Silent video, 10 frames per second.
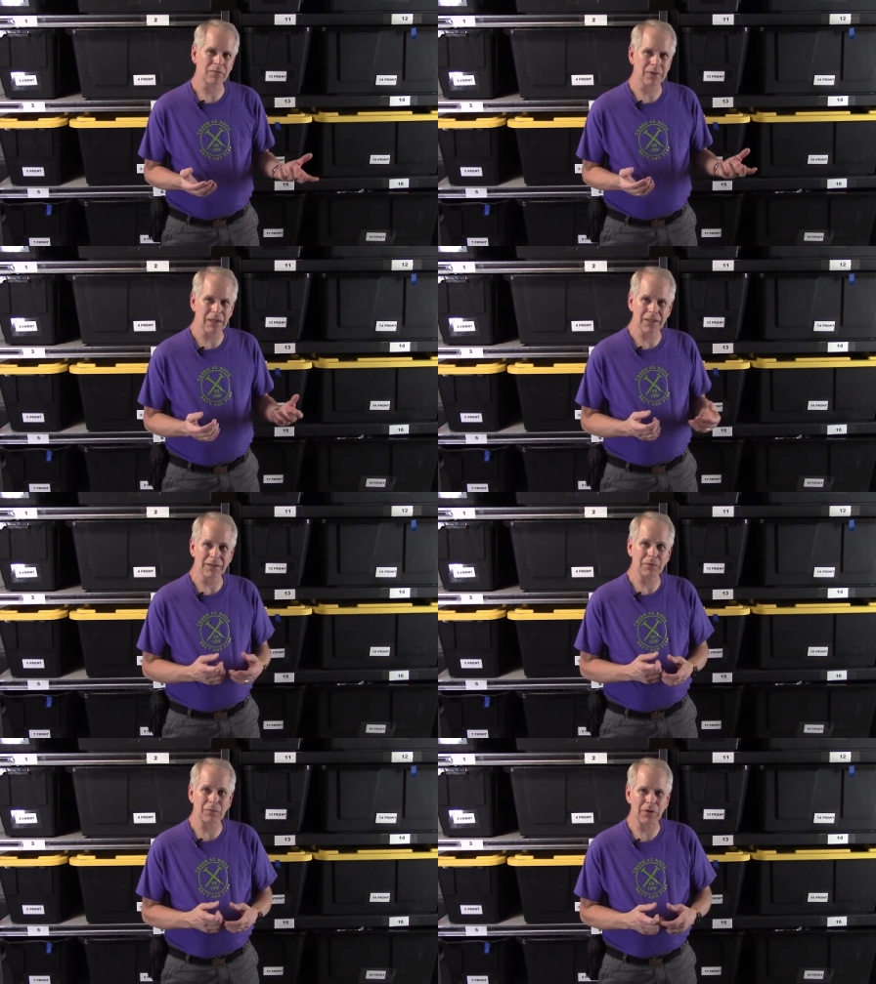
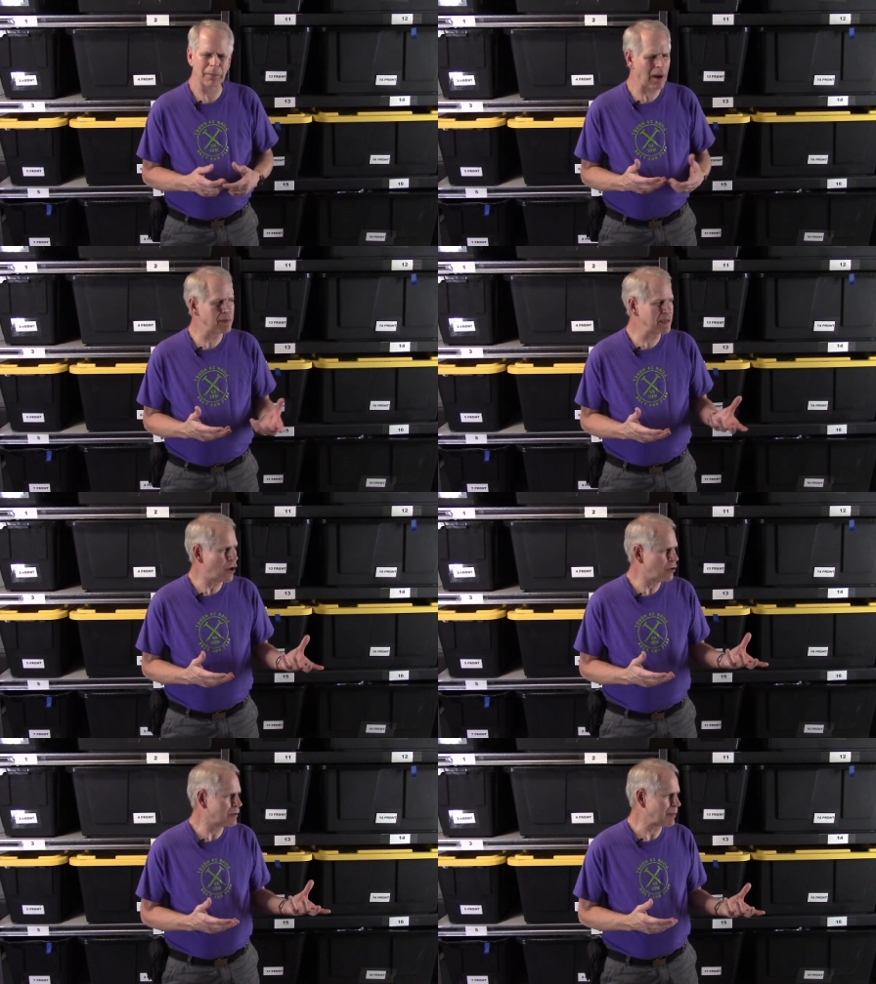Uh, you probably
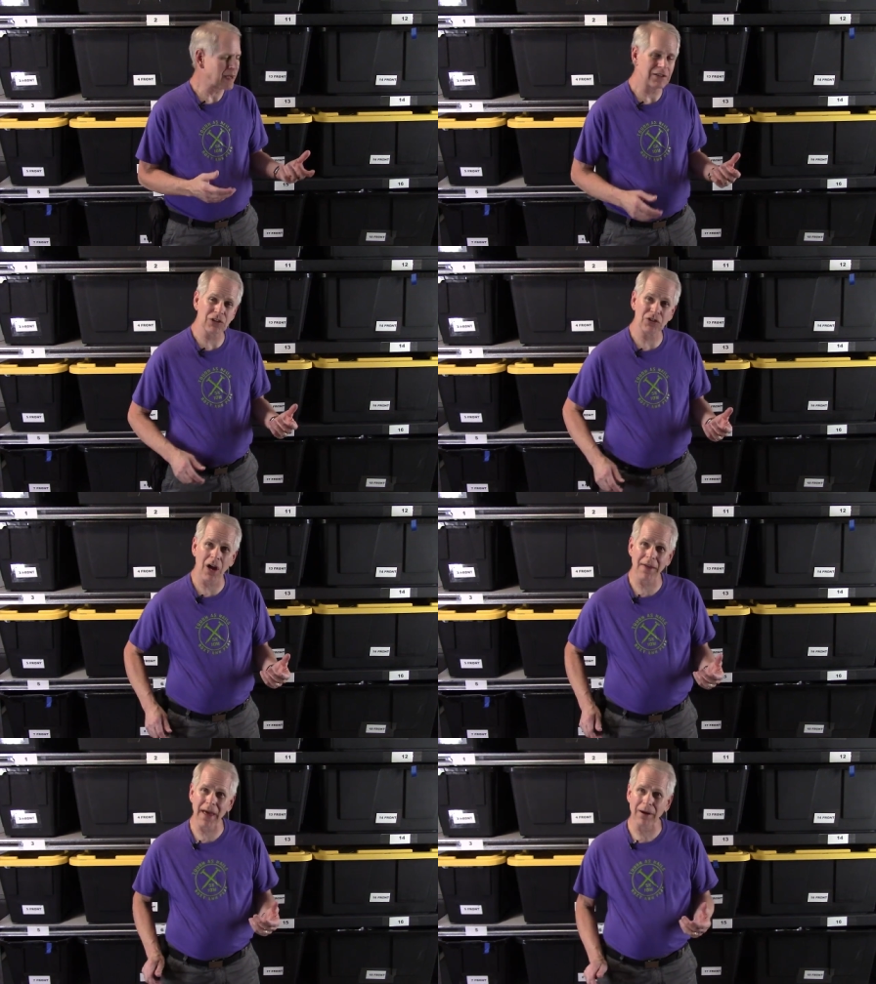know, you probably just
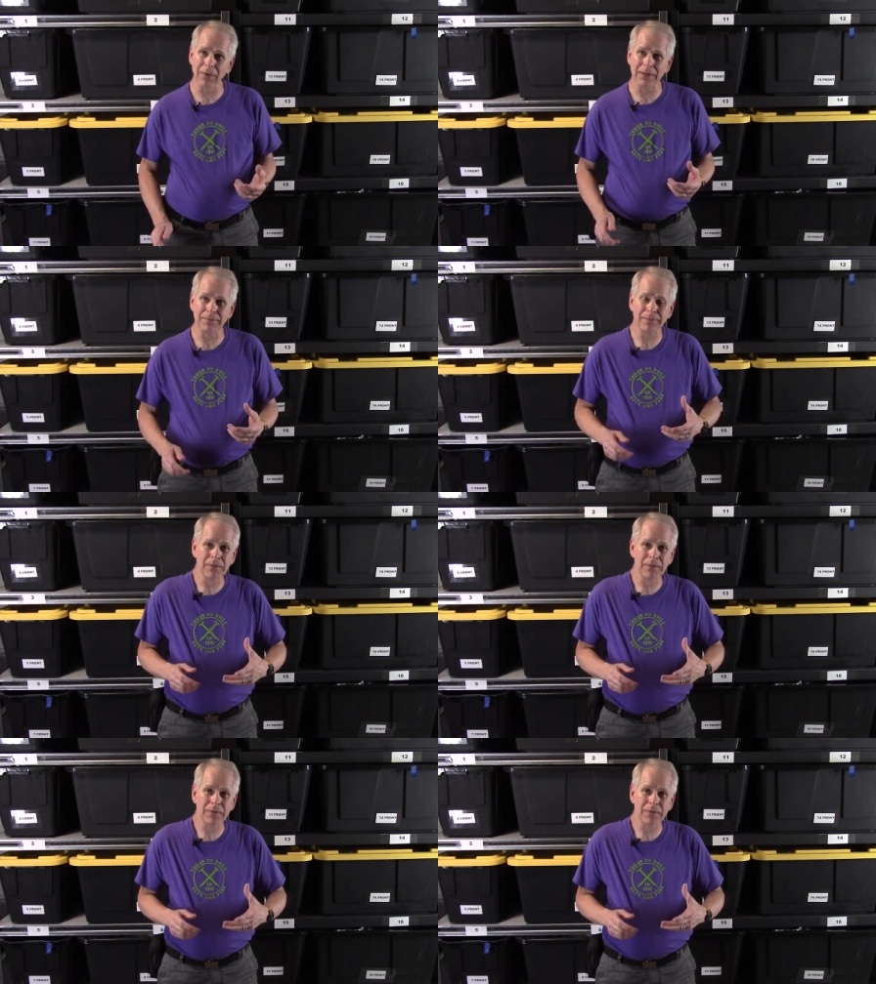saw that one,